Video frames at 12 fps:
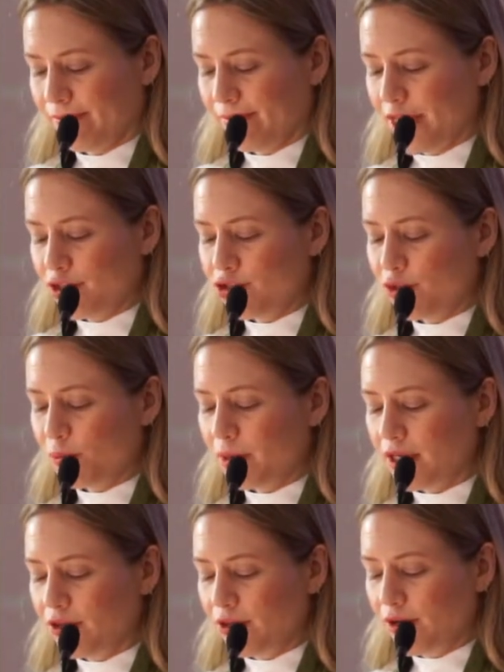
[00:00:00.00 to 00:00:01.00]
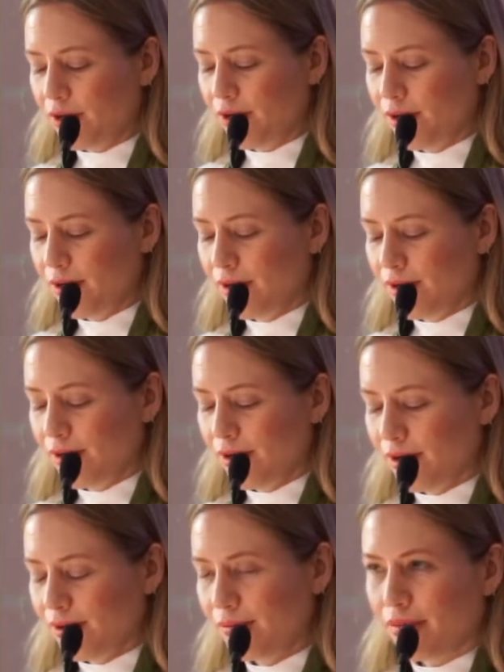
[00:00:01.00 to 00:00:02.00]
It took Peter,
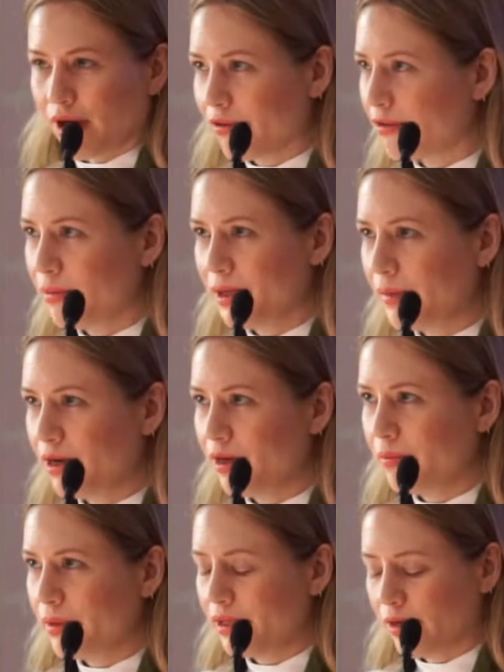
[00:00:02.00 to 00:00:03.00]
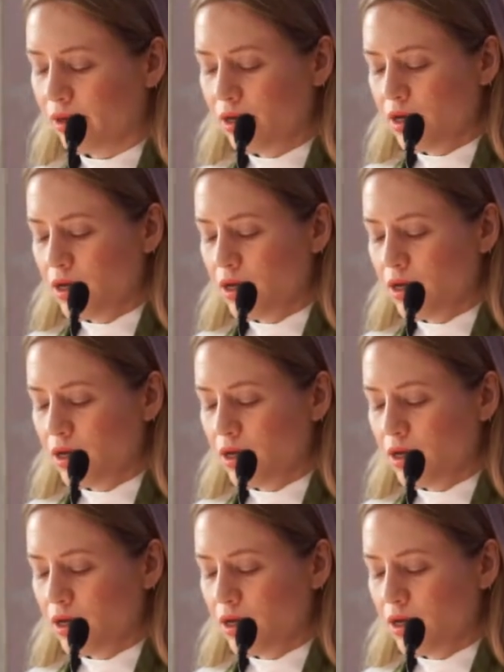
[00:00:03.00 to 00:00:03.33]
possibly married Peter,